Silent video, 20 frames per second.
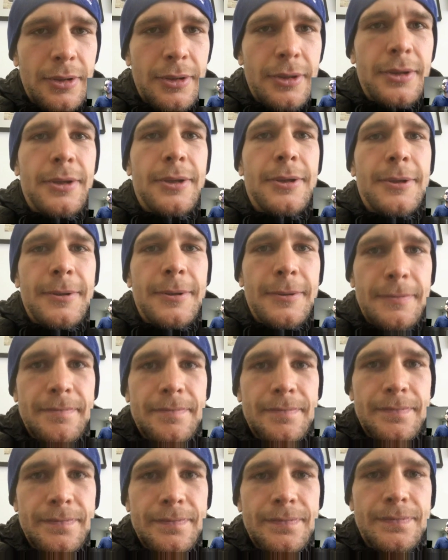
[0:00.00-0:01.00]
or do you
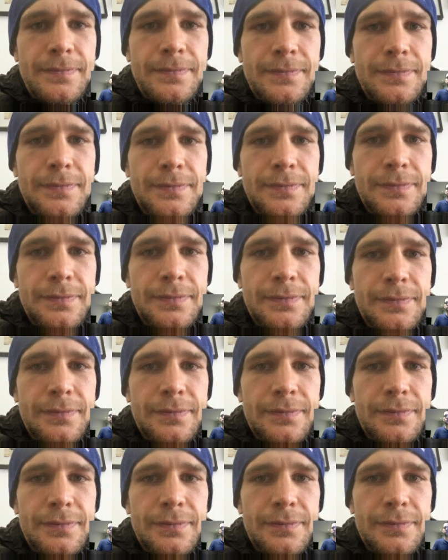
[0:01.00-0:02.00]
only use the
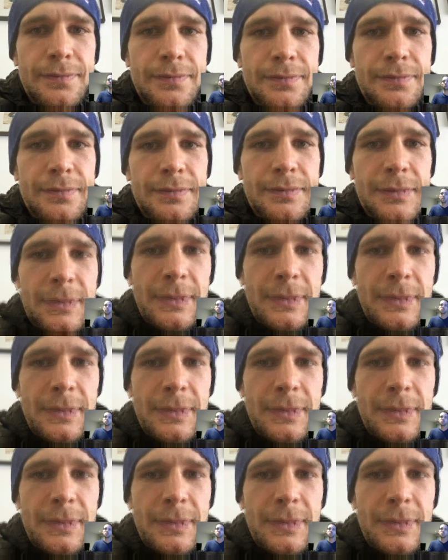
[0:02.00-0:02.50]
institute for